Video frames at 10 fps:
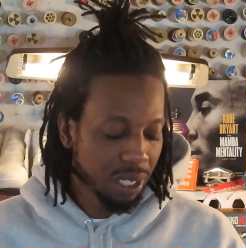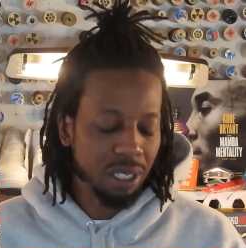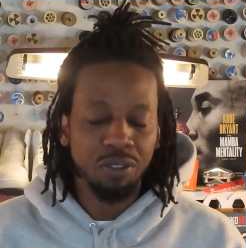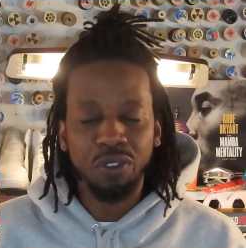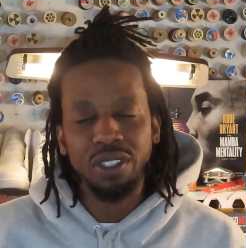
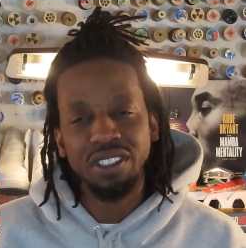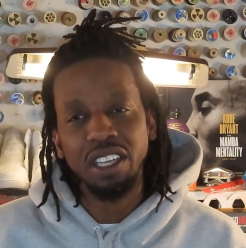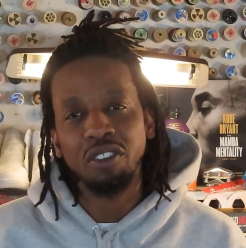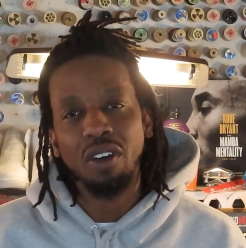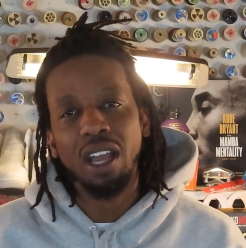And for the
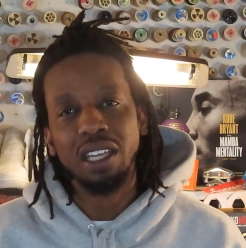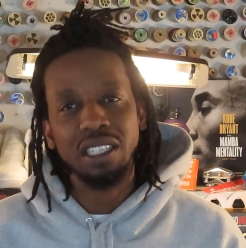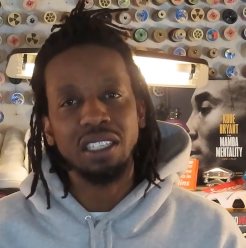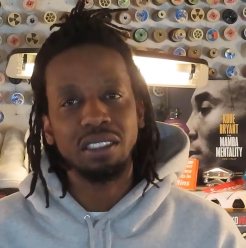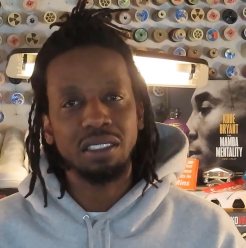sake of
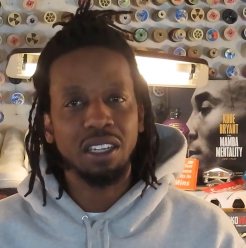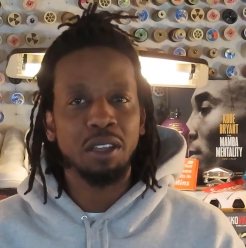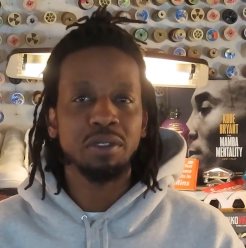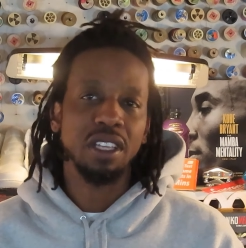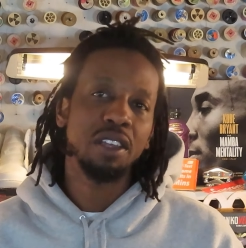rocking these, you know
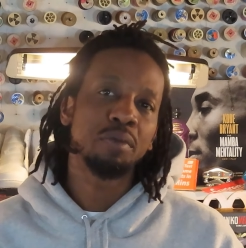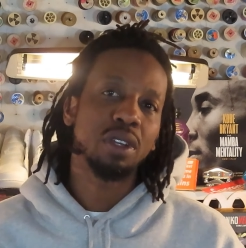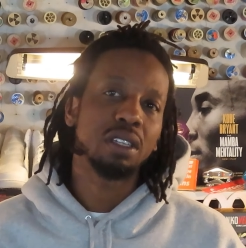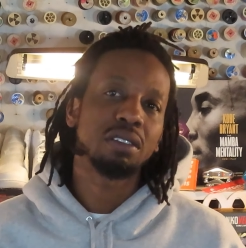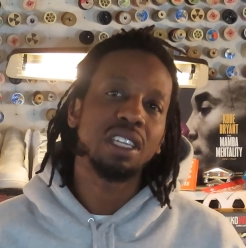what I'm saying.
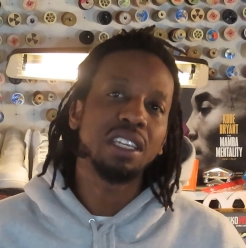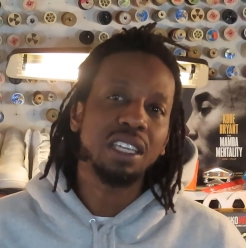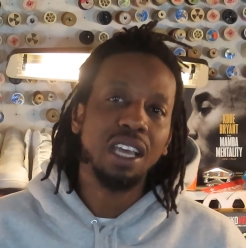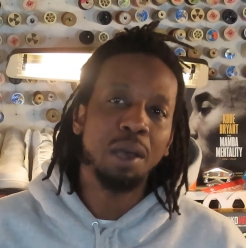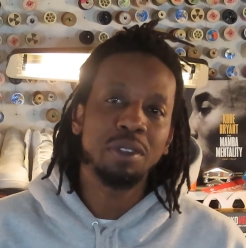But get in
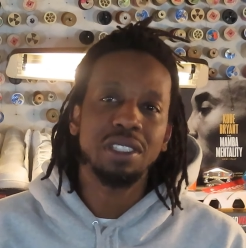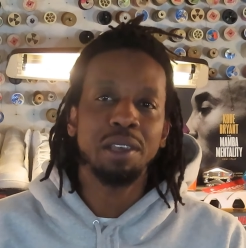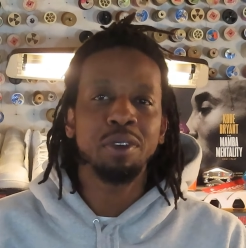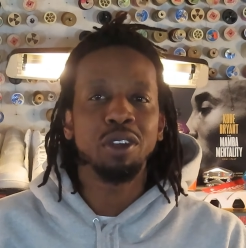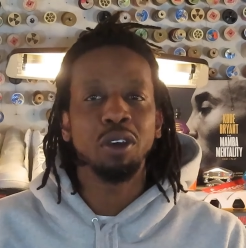the comments.
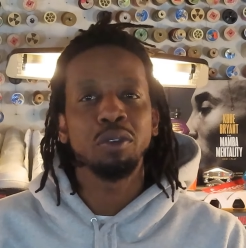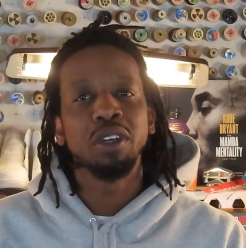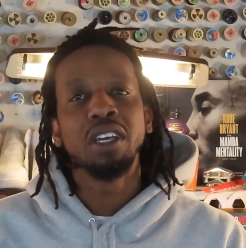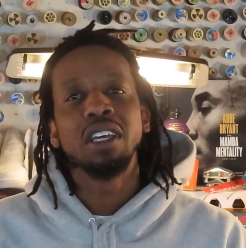Let me know.